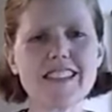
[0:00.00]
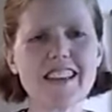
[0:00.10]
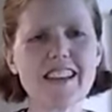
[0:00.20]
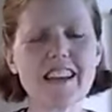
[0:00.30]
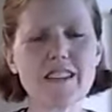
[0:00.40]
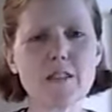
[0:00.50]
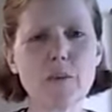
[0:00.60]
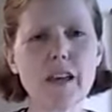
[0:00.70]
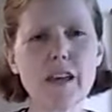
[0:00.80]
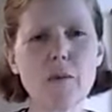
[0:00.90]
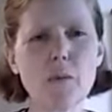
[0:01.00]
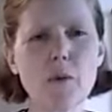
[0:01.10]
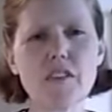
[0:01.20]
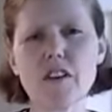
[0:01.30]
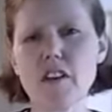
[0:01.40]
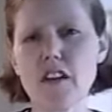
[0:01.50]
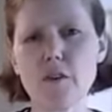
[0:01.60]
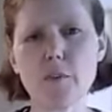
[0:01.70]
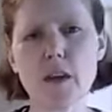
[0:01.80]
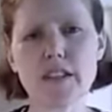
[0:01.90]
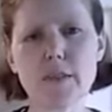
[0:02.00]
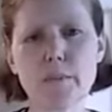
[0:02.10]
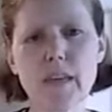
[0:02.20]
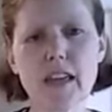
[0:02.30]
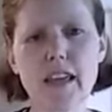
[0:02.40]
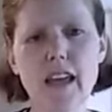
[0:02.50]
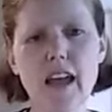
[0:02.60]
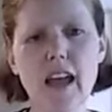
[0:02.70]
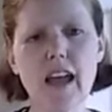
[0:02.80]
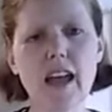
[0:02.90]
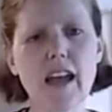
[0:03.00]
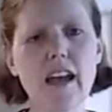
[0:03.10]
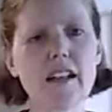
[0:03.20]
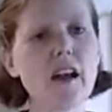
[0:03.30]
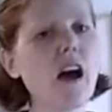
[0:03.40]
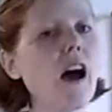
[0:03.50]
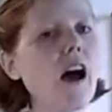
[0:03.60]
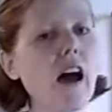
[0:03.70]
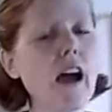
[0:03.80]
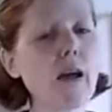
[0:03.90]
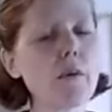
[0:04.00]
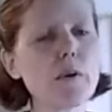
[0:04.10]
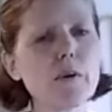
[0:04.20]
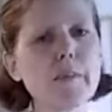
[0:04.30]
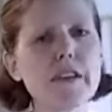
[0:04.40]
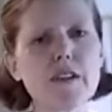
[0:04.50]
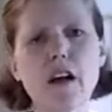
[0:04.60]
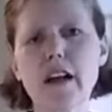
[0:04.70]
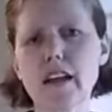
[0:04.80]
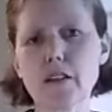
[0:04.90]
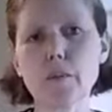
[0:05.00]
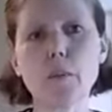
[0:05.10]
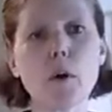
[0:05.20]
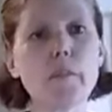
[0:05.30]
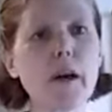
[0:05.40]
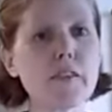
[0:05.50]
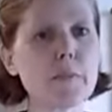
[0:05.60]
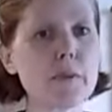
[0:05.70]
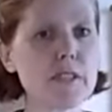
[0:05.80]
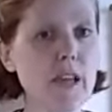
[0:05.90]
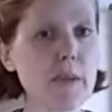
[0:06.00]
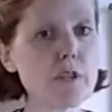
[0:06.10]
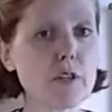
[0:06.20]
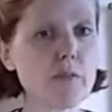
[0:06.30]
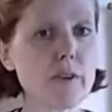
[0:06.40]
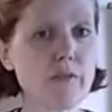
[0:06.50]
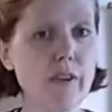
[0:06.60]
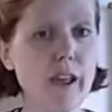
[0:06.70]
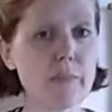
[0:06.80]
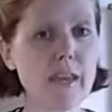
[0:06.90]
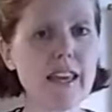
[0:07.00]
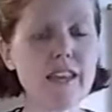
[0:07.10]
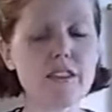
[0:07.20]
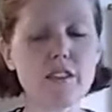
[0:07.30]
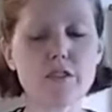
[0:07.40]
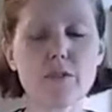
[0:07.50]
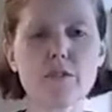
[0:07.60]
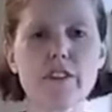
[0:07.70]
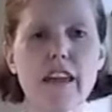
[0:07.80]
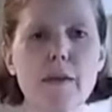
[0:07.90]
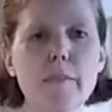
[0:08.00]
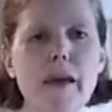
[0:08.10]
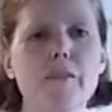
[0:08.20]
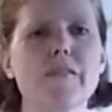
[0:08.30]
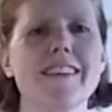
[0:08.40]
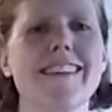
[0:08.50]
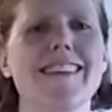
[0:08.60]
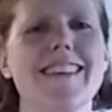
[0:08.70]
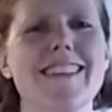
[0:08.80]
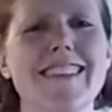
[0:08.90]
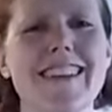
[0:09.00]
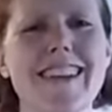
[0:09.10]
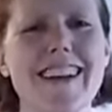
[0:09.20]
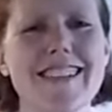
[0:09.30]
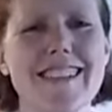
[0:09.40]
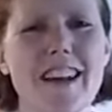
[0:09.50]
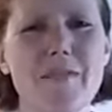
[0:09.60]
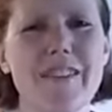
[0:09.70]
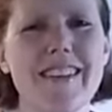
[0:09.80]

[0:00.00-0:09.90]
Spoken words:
you next week with another recipe, and I will be talking a little more about the perception reframing in the Thursday email. See you next time.